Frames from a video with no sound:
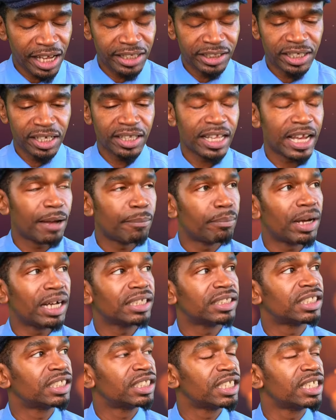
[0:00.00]
into that, my
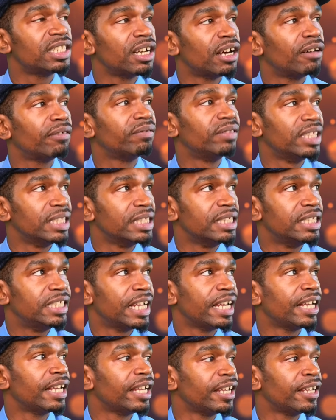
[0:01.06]
scent of the
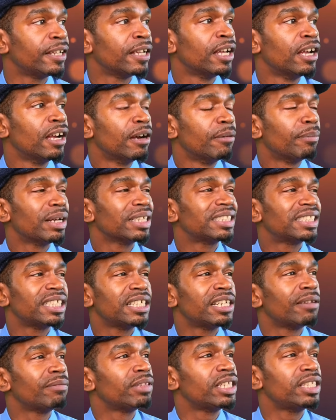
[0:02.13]

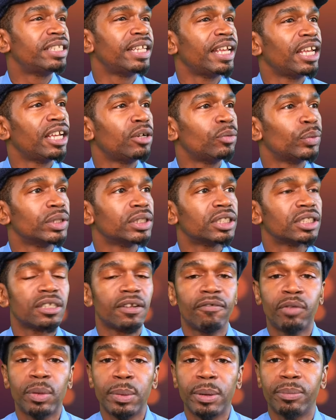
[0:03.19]
day was
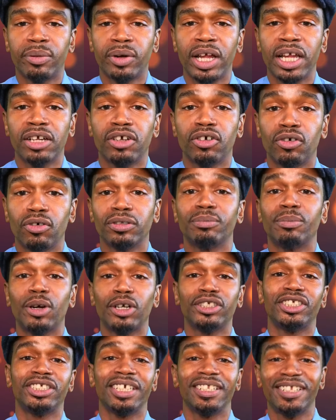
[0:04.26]
from a brand called
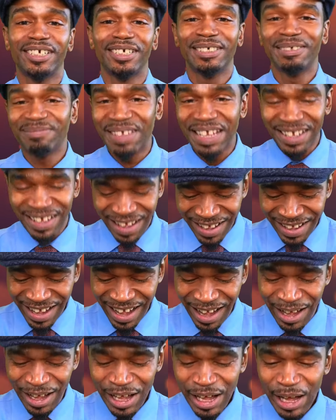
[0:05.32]
Margiela.
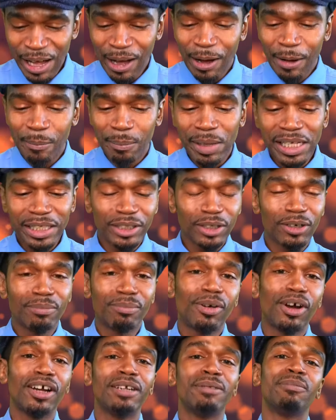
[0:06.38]
Maison
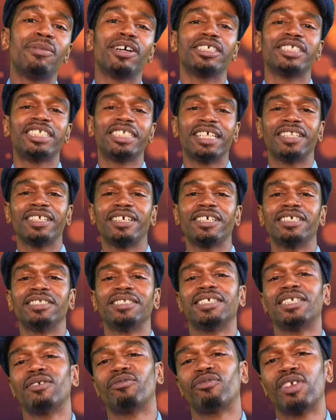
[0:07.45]
Martin Margiela
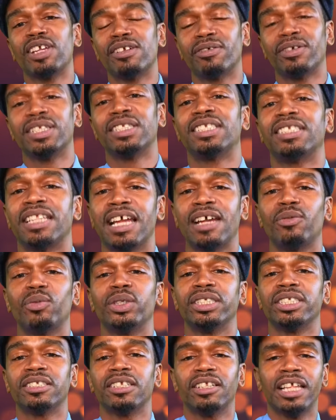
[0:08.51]
did a fragrance that
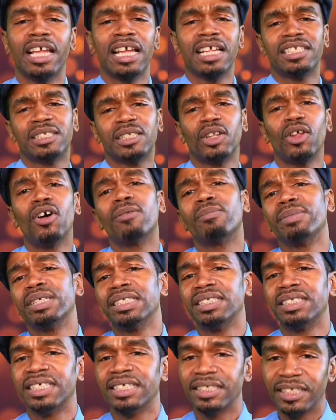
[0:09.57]
has long
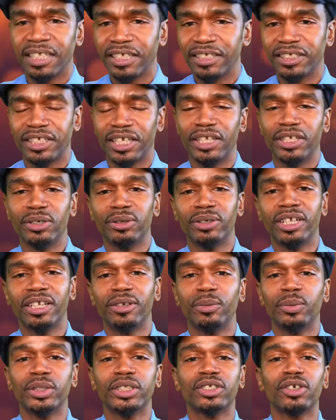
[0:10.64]
been discontinued, and
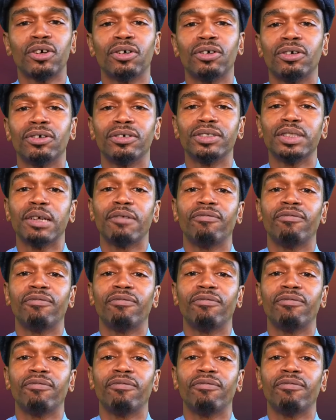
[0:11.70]
it was called